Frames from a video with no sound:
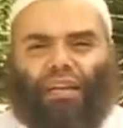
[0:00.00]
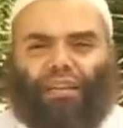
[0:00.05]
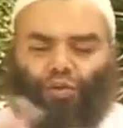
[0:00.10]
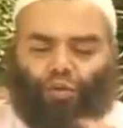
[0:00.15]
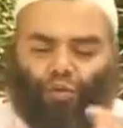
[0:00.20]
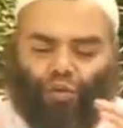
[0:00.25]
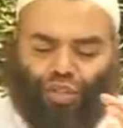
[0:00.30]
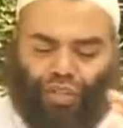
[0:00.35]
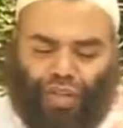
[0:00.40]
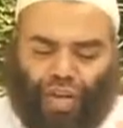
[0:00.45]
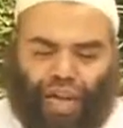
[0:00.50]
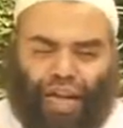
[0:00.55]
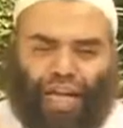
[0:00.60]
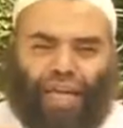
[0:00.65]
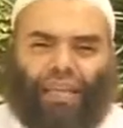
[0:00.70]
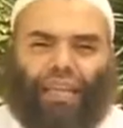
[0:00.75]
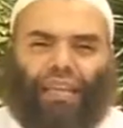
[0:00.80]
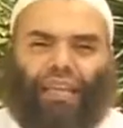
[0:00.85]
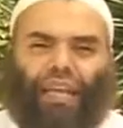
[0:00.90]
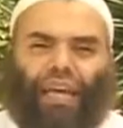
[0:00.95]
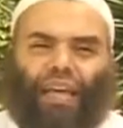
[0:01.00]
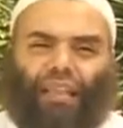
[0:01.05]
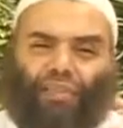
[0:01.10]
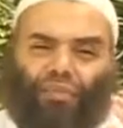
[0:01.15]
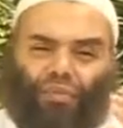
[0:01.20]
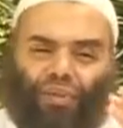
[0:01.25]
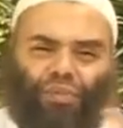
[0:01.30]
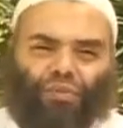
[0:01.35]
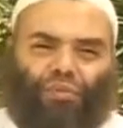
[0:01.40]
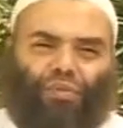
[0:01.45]
So sha'air Allah,
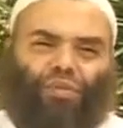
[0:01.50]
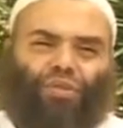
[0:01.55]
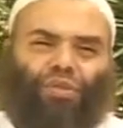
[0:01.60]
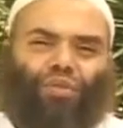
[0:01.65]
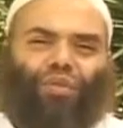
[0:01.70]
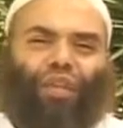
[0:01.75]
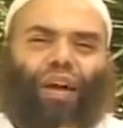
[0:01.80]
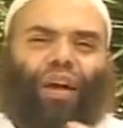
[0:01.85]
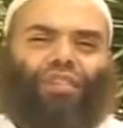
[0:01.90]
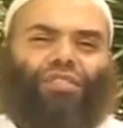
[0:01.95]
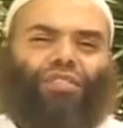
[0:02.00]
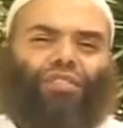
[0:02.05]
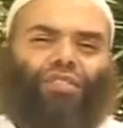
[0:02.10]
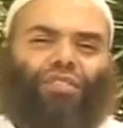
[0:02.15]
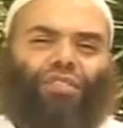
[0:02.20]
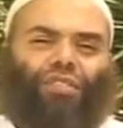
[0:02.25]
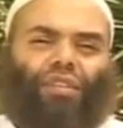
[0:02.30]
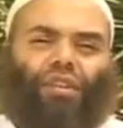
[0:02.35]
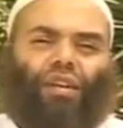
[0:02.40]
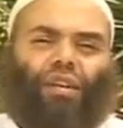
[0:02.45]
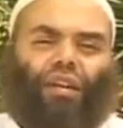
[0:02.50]
the rituals of Hajj,